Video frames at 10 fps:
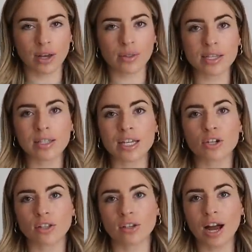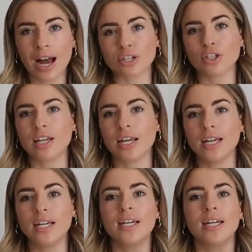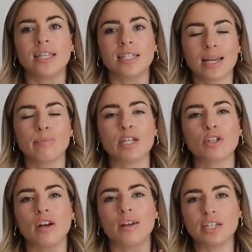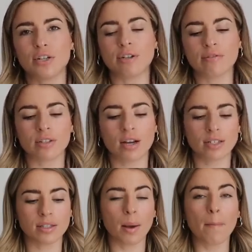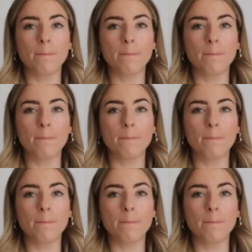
Now these t-shirts are actually the same t-shirt in two different sizes,